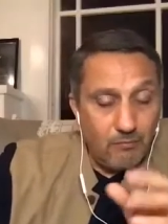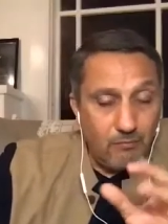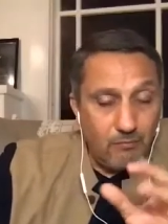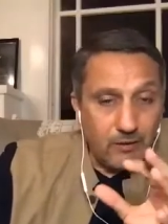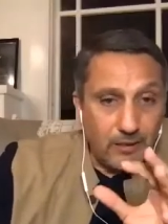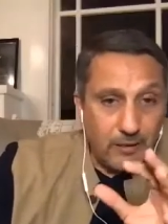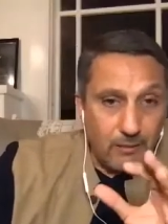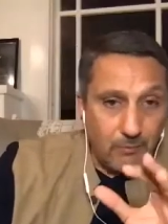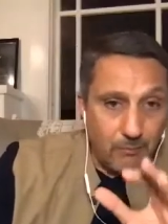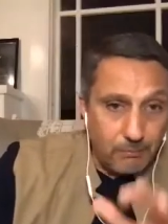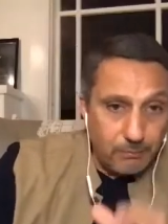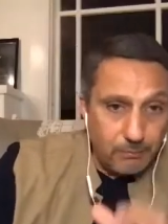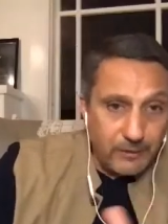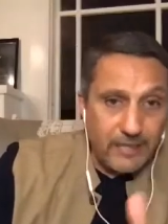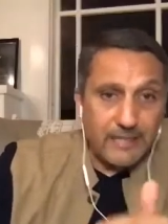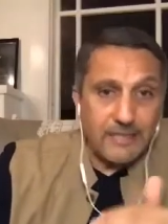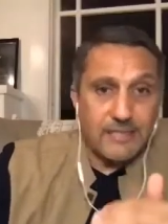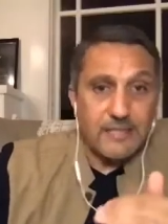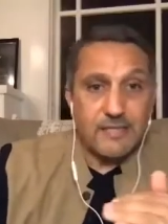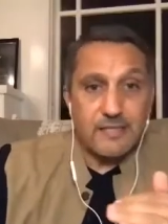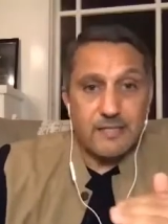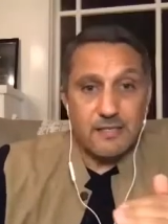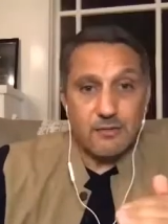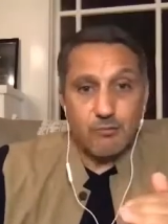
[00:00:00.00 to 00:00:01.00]

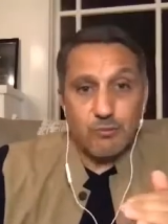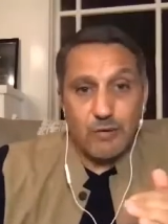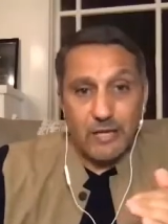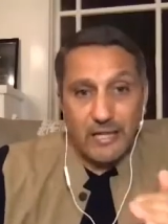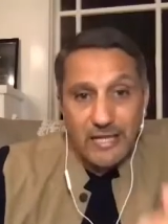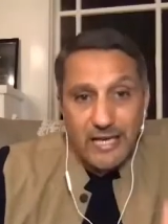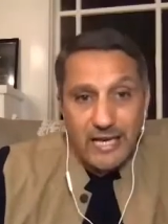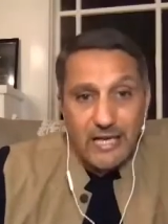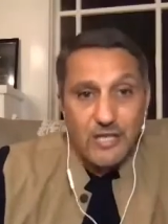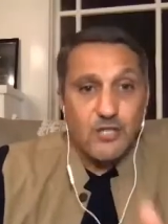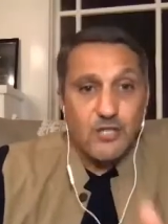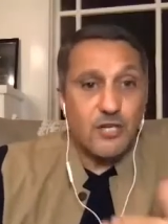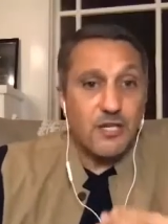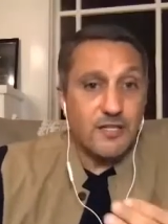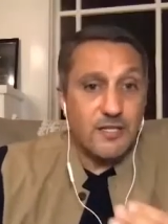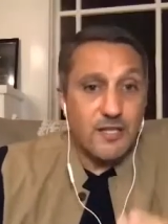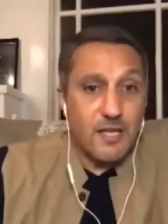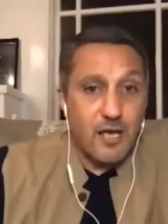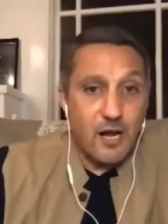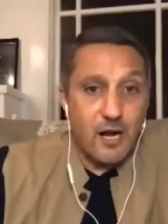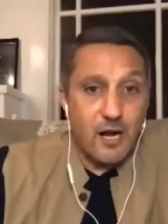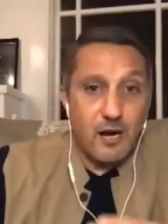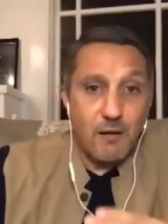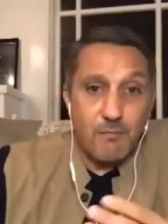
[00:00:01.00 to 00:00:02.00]
complex relations
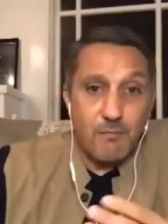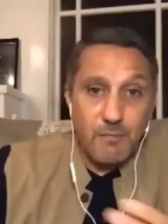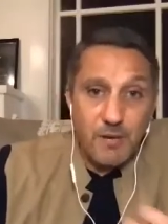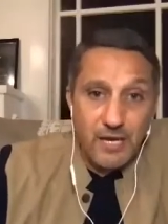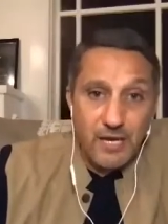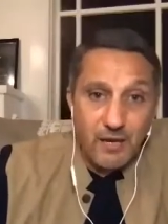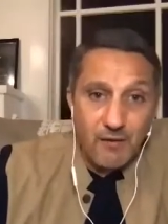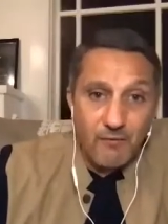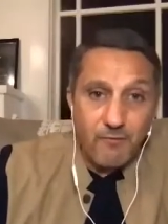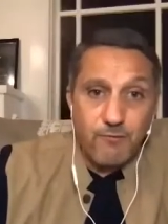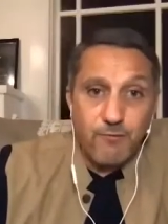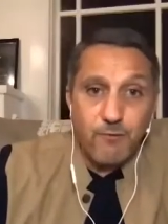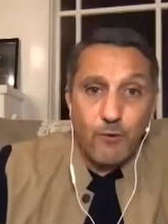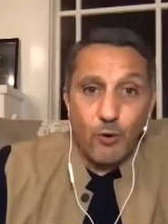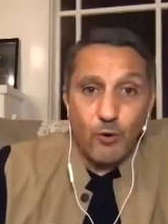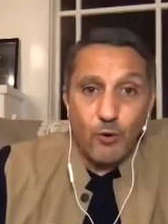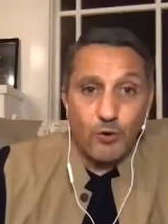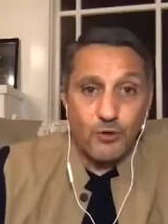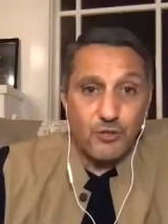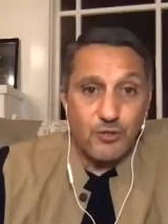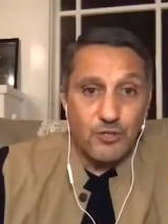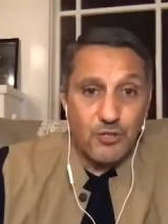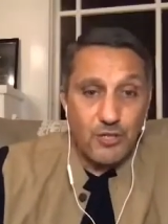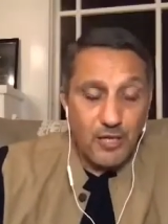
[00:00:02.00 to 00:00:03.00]
that are being
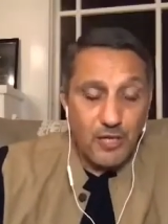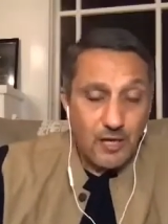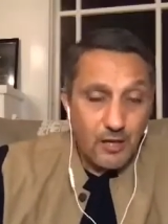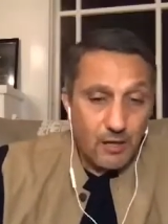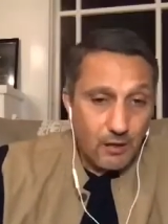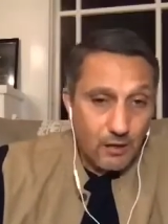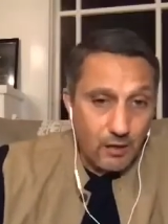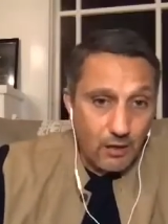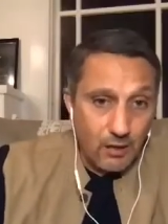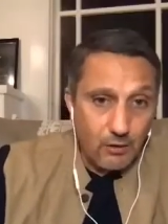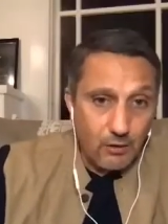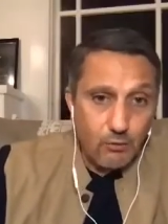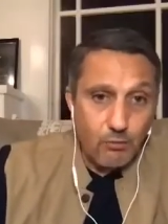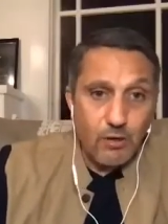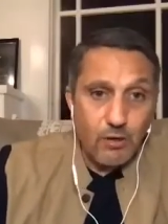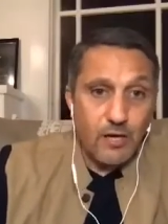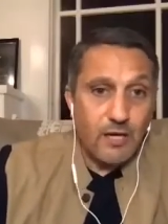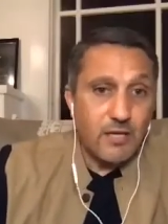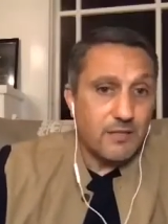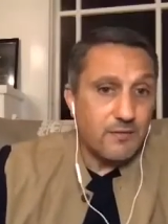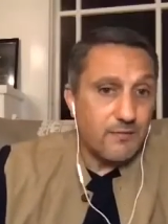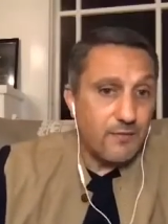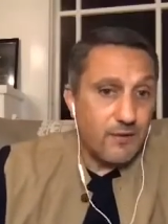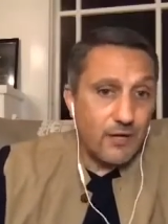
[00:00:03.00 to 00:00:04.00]
forged
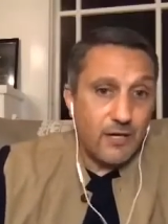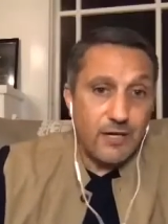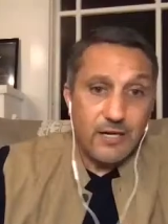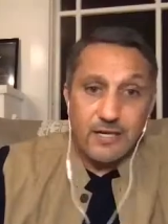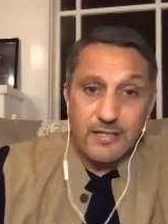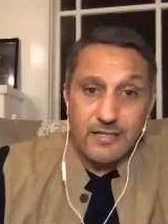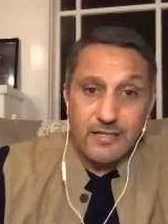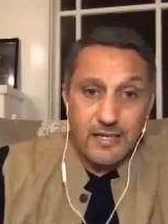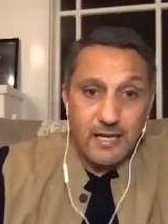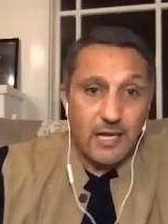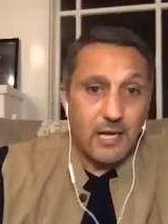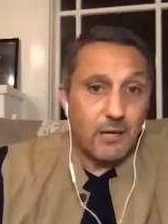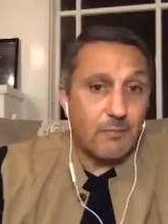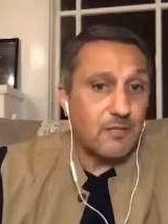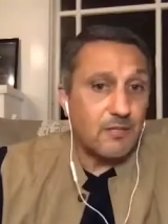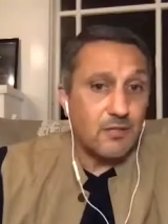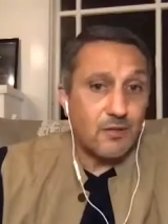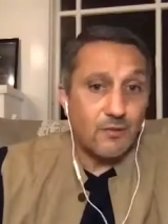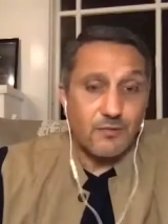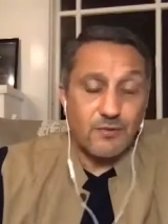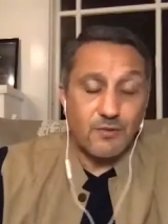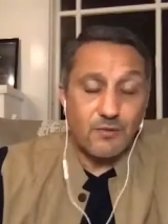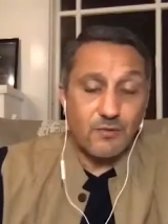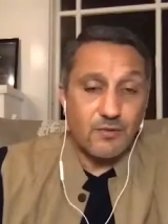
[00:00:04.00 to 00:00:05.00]
across various elements
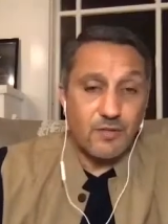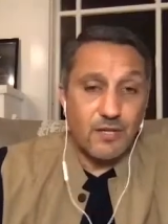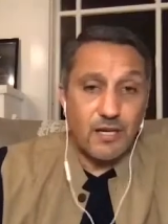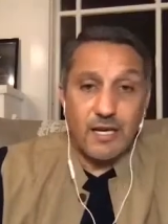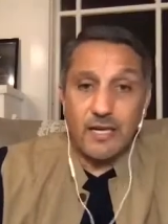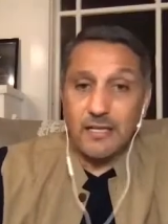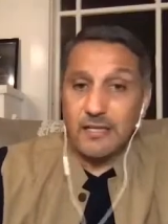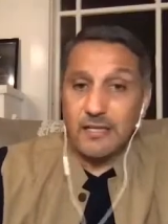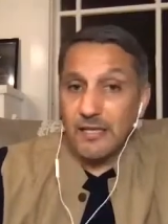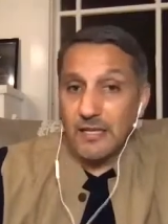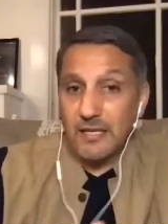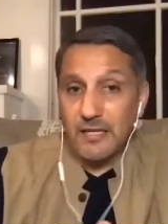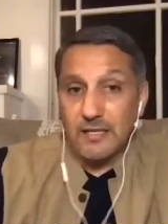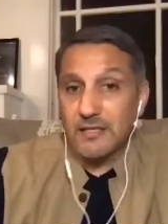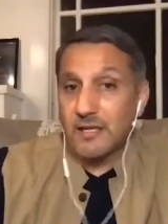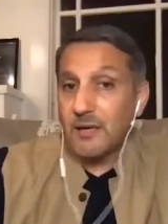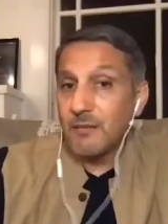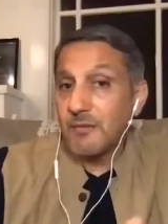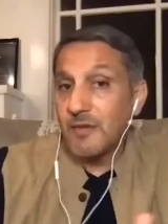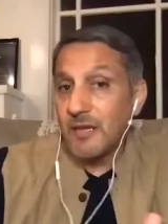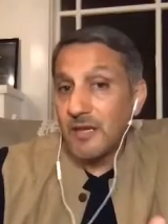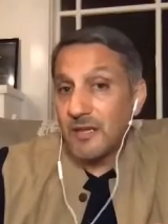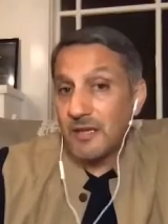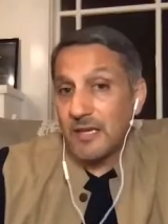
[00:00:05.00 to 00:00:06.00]
of society is
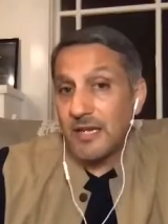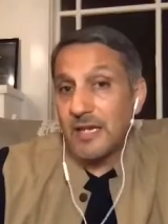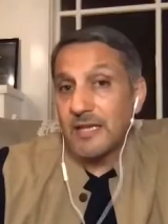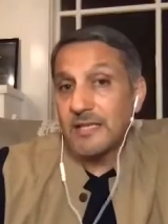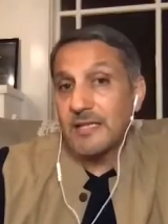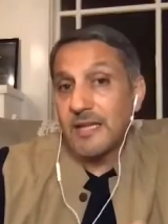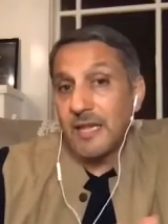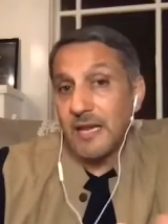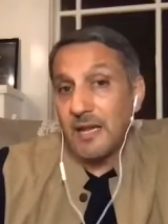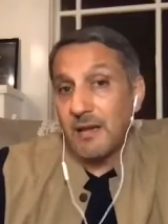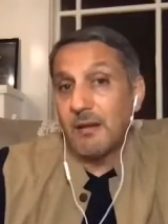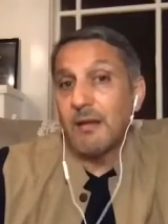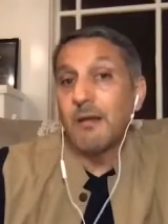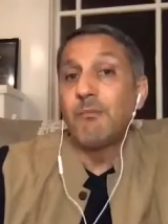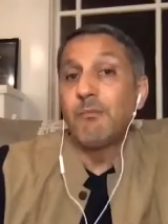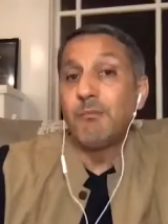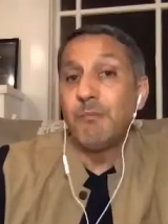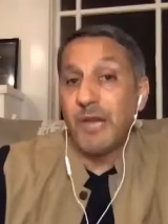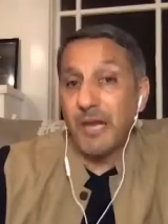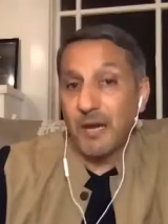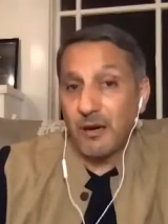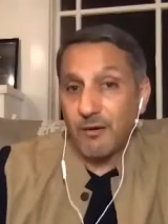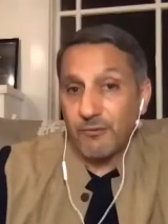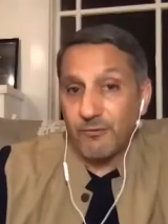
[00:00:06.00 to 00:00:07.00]
something that's going to
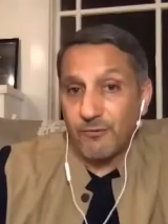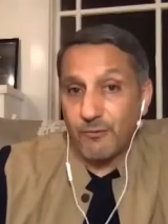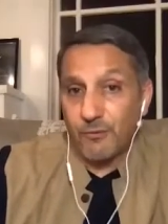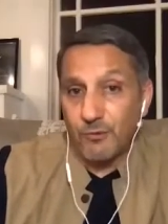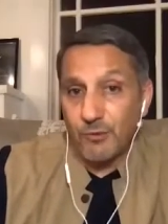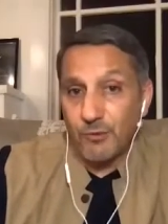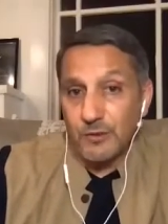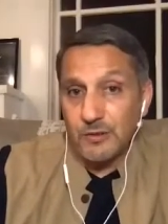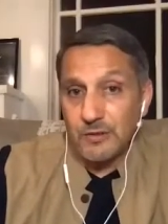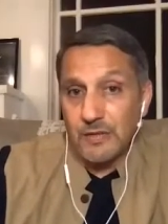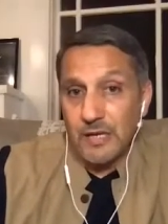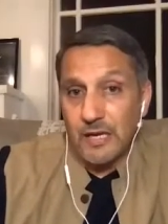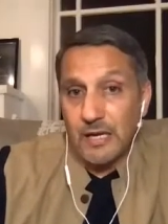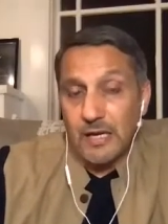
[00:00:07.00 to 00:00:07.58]
bear fruit.